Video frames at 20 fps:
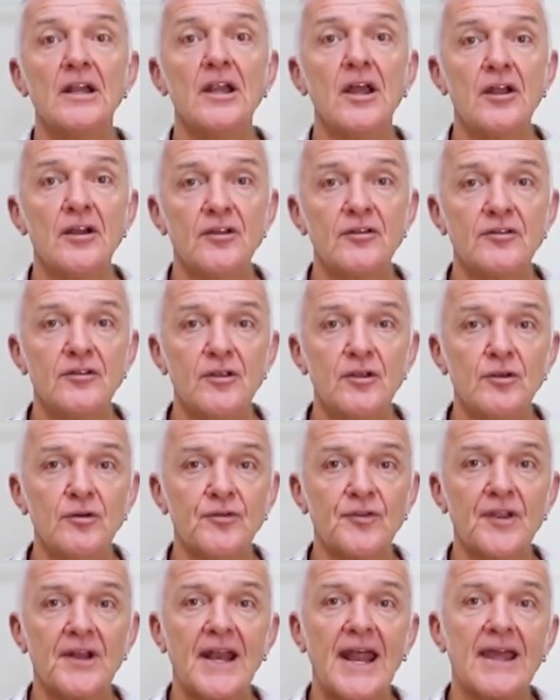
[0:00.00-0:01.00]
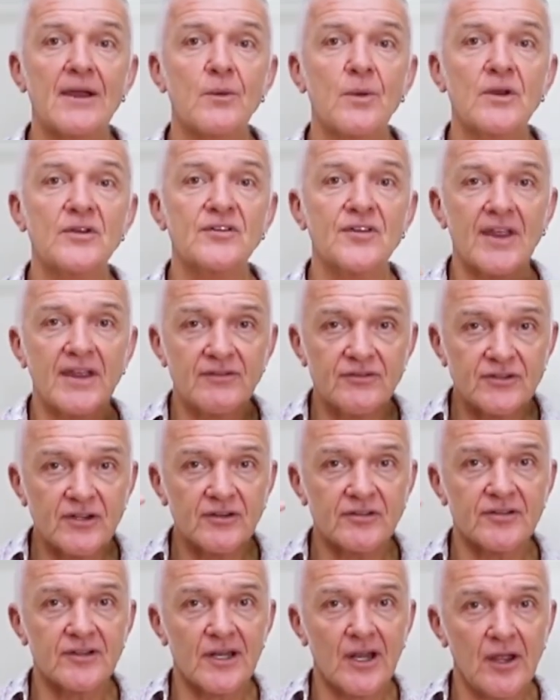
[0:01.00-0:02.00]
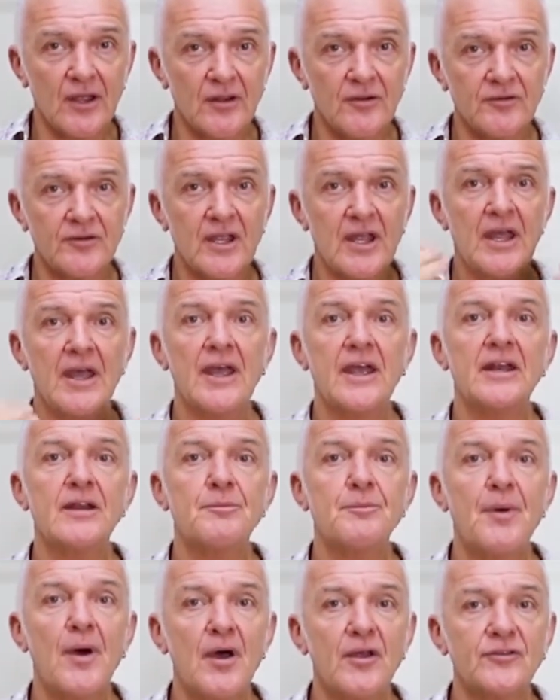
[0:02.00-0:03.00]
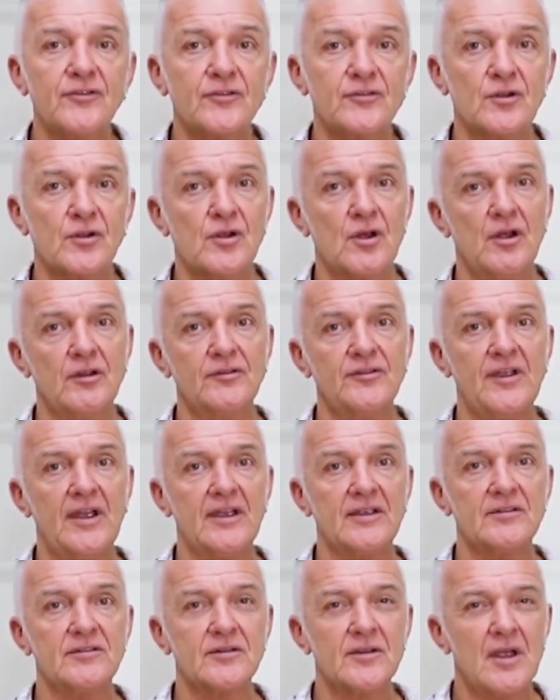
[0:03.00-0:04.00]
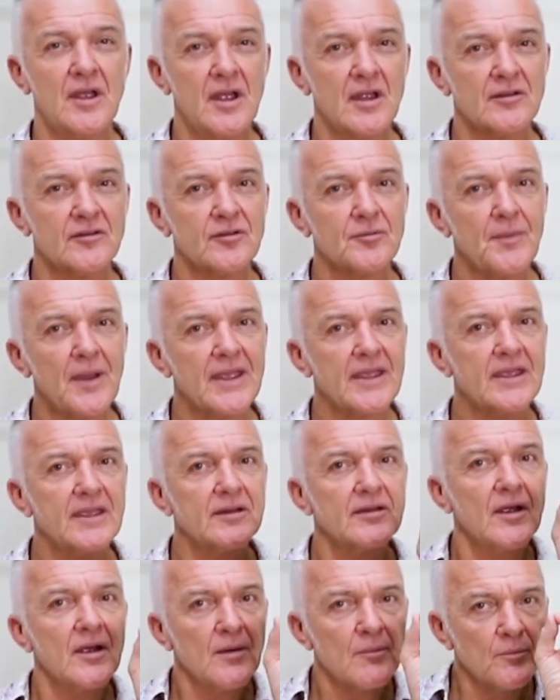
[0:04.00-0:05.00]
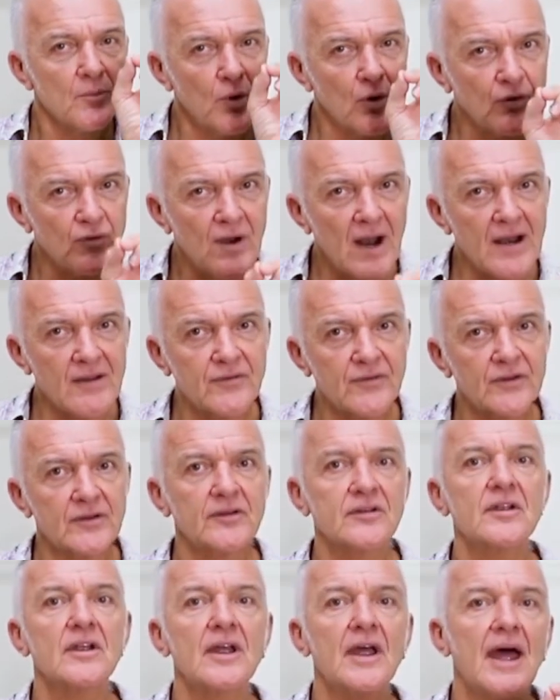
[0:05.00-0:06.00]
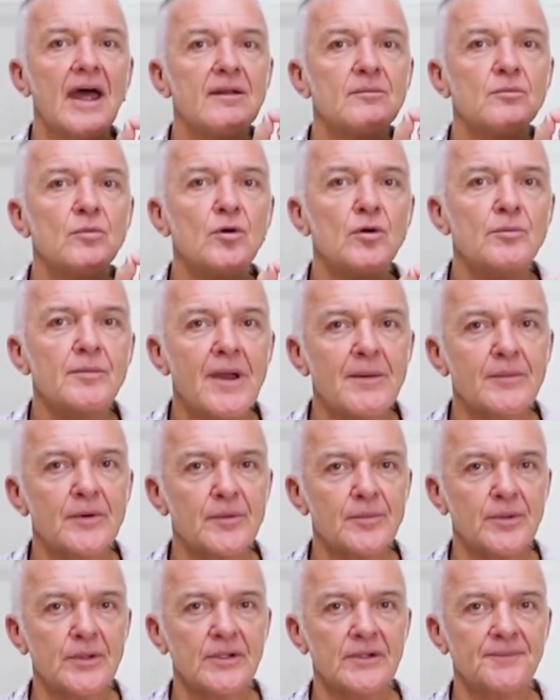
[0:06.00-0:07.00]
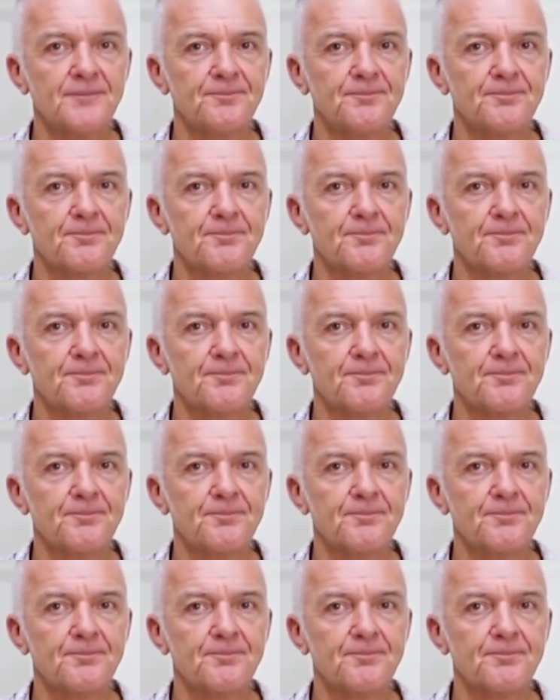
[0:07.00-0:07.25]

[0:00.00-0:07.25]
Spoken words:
Learners use the language they've just learned in a personal context to make it more relevant and more memorable.